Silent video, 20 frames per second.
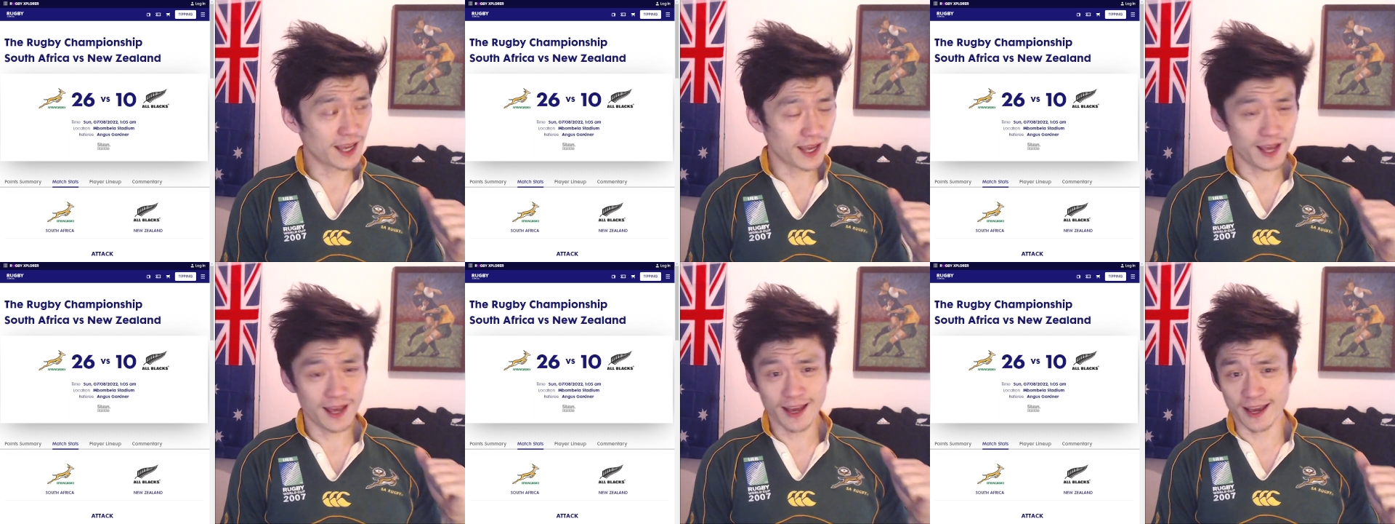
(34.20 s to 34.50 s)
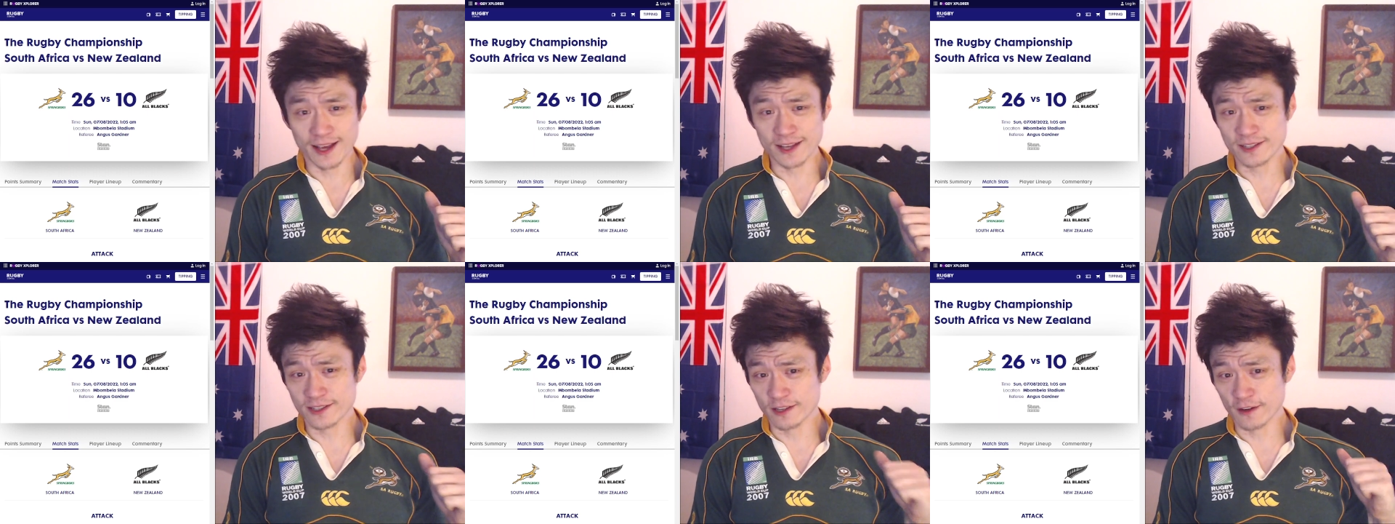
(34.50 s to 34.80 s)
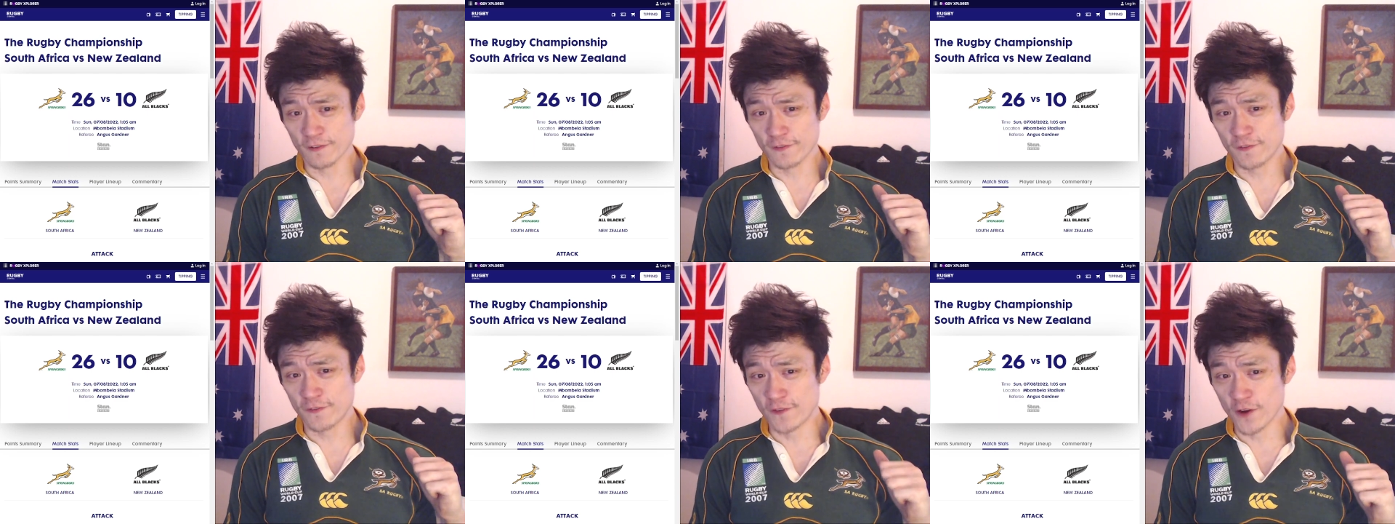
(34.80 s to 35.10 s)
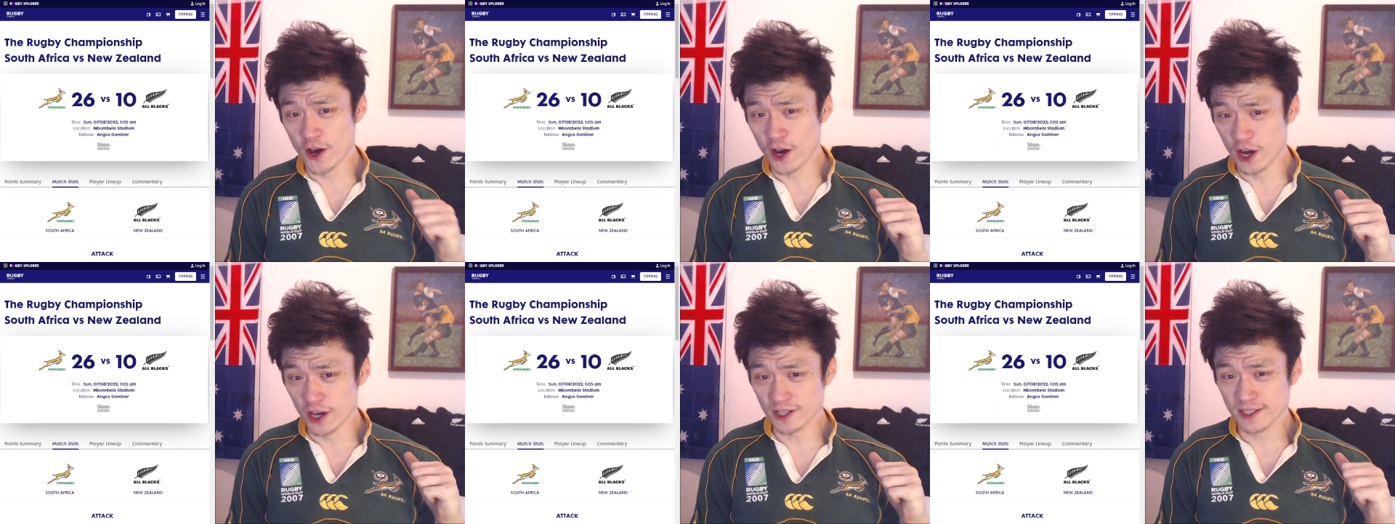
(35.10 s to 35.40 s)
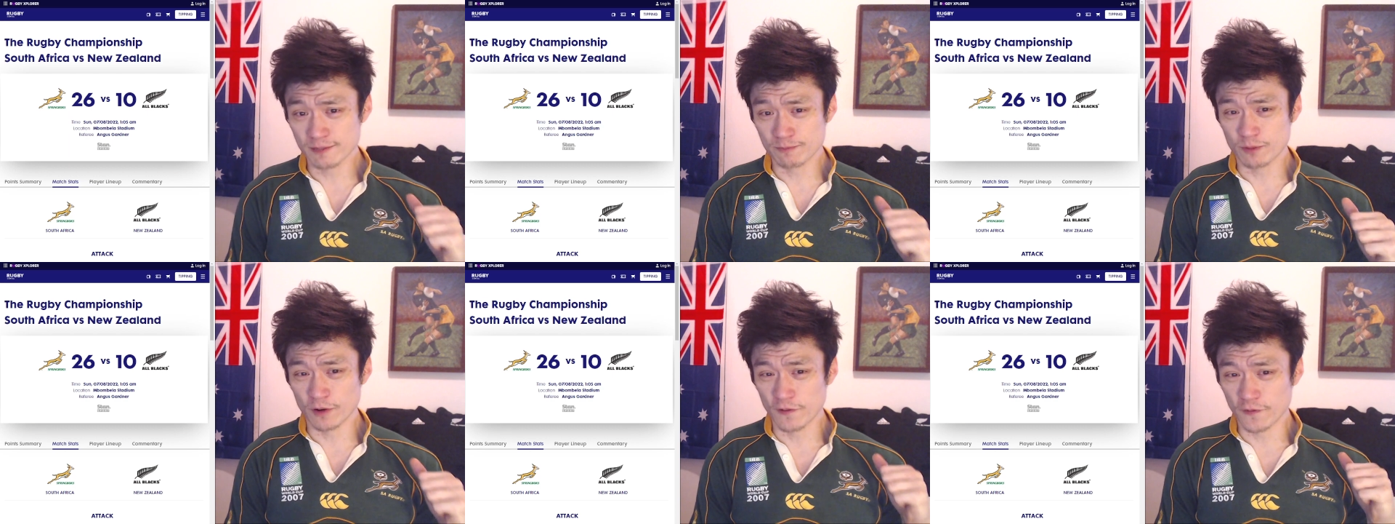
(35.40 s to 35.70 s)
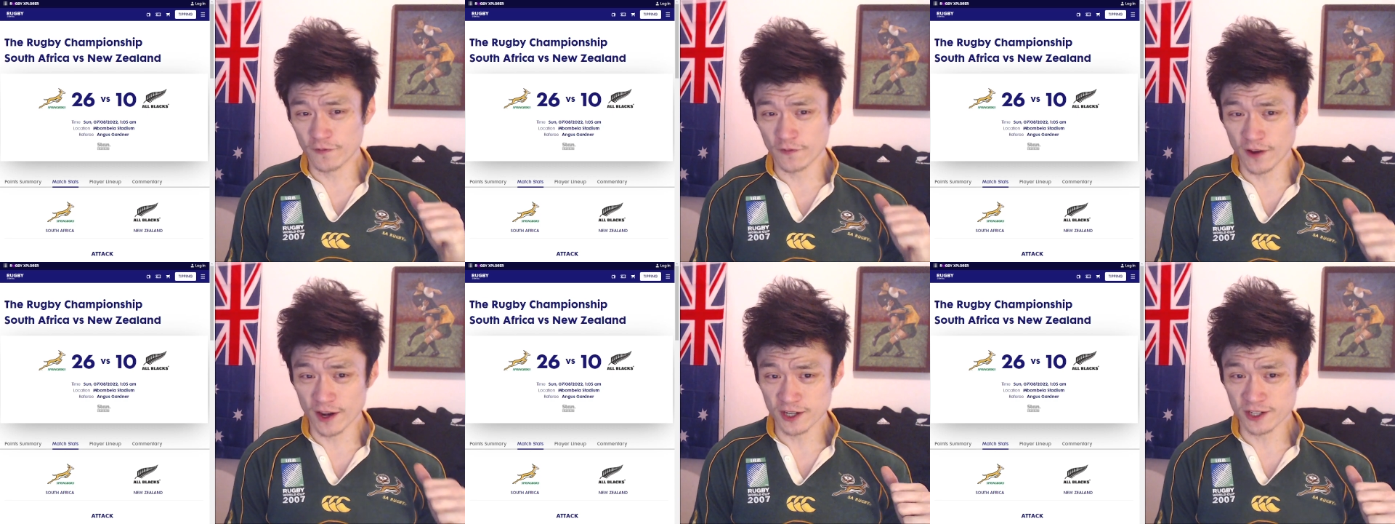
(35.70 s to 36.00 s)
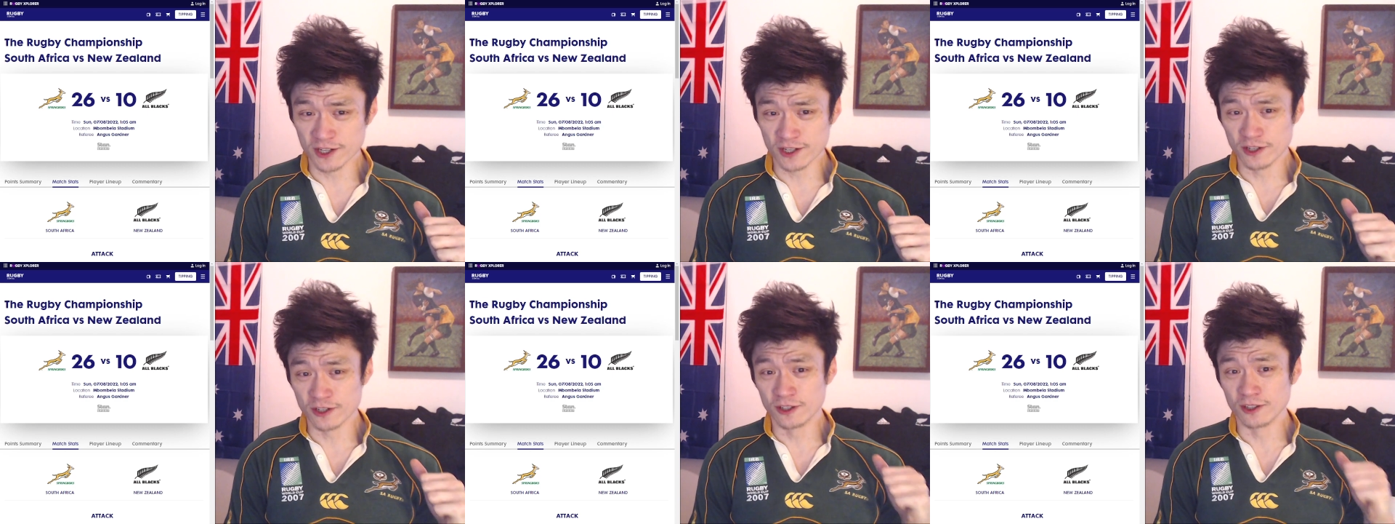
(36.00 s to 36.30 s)
is the first
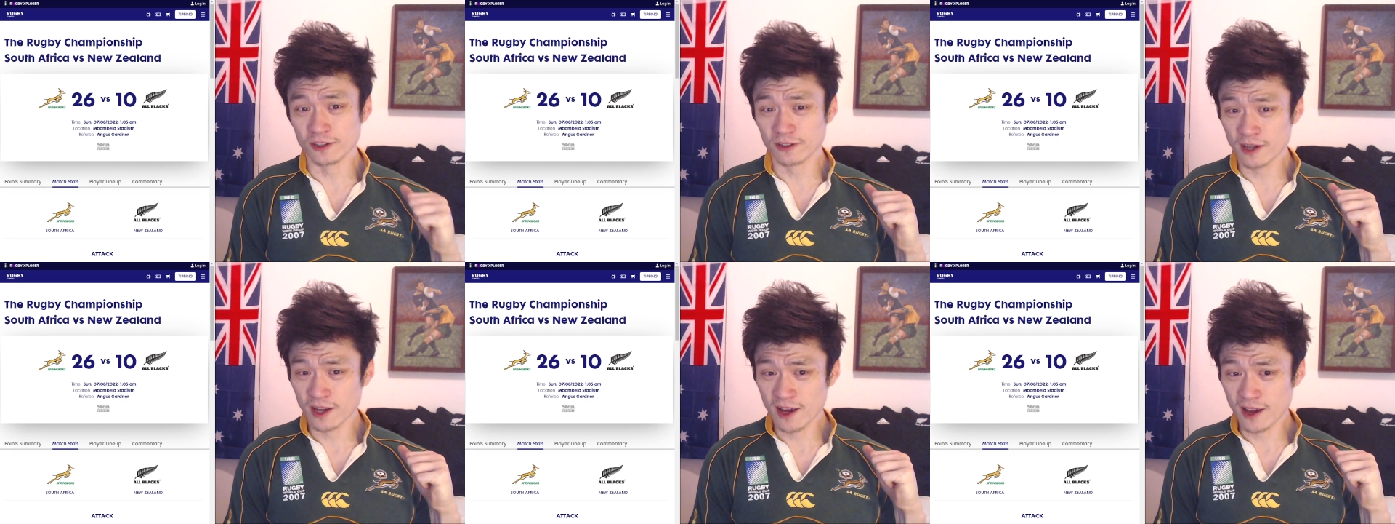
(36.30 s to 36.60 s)
professional